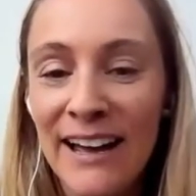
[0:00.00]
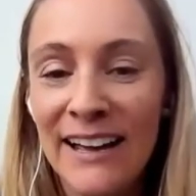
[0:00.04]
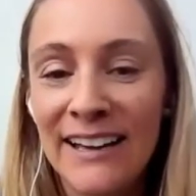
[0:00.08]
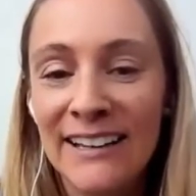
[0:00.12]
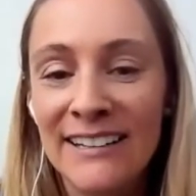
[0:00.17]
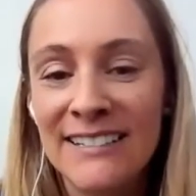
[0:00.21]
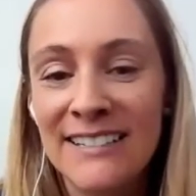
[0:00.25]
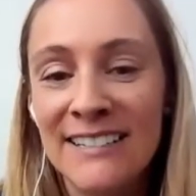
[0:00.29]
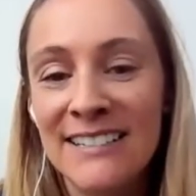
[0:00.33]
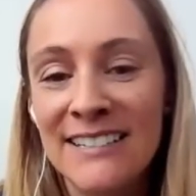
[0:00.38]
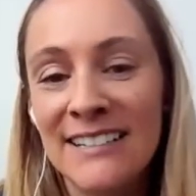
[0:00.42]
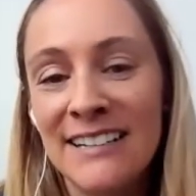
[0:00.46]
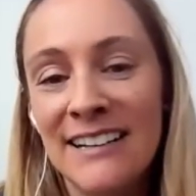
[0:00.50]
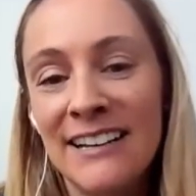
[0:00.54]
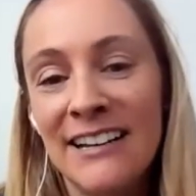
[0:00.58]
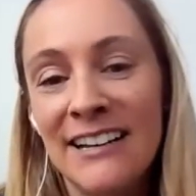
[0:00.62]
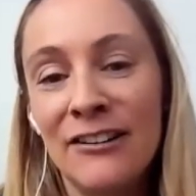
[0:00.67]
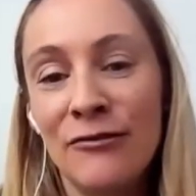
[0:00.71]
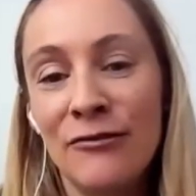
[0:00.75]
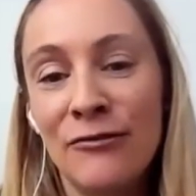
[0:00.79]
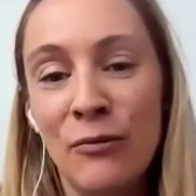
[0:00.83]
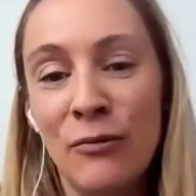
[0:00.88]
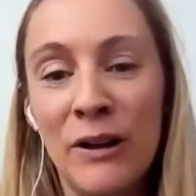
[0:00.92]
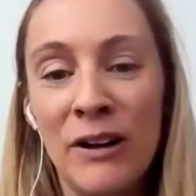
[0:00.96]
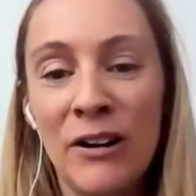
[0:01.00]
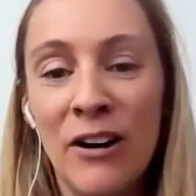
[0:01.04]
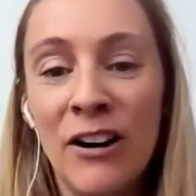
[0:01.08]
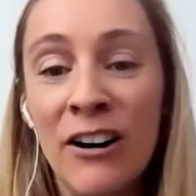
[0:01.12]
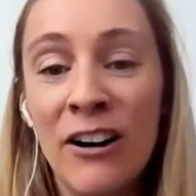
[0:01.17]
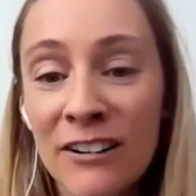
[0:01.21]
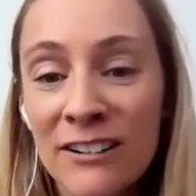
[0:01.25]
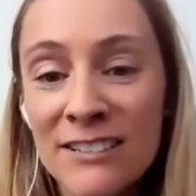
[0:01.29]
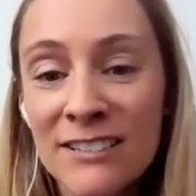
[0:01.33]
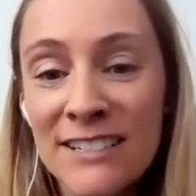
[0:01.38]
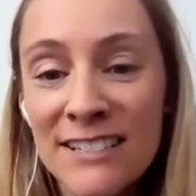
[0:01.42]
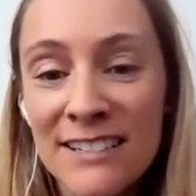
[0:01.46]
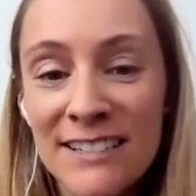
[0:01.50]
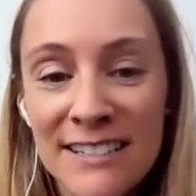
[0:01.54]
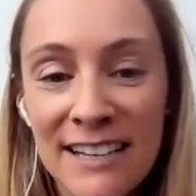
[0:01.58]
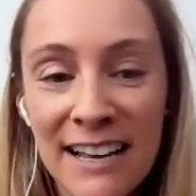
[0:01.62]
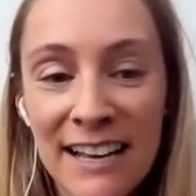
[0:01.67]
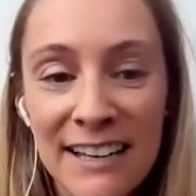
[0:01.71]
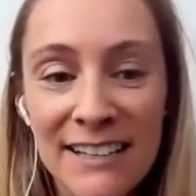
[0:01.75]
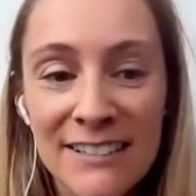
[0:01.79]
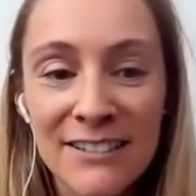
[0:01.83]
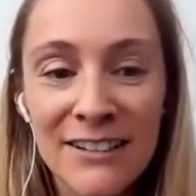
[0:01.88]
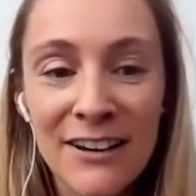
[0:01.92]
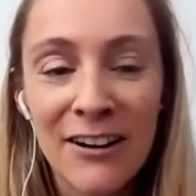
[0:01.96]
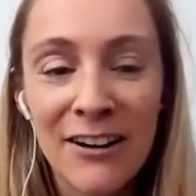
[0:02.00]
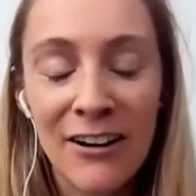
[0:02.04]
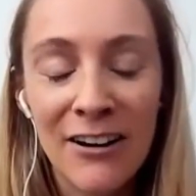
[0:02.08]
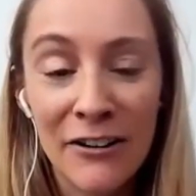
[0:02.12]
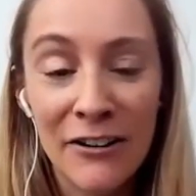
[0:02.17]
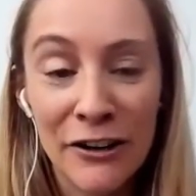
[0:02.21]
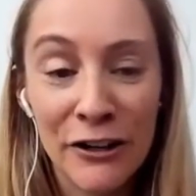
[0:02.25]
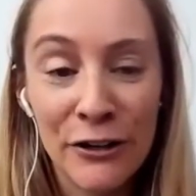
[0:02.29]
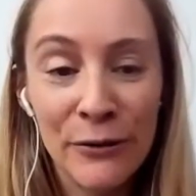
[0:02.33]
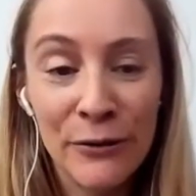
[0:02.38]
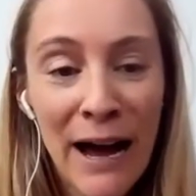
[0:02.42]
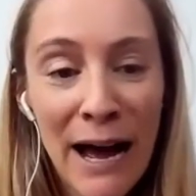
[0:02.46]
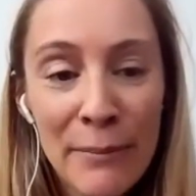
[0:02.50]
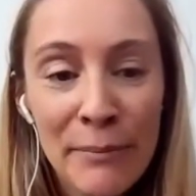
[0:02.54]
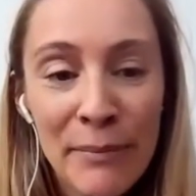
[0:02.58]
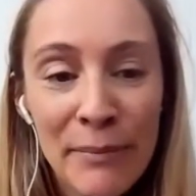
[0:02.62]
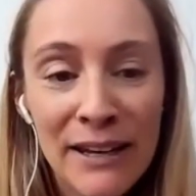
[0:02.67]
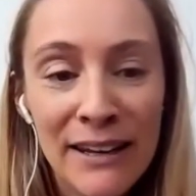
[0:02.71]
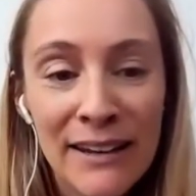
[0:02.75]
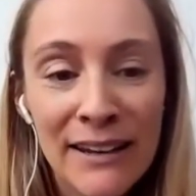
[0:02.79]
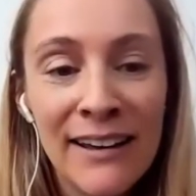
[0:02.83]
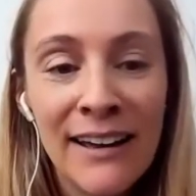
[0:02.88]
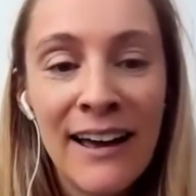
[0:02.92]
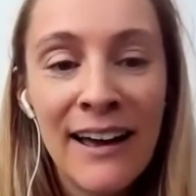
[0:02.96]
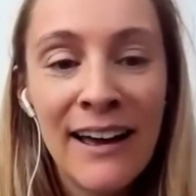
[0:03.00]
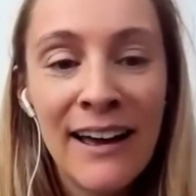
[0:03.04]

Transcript: And if we aren't, says, are you happy?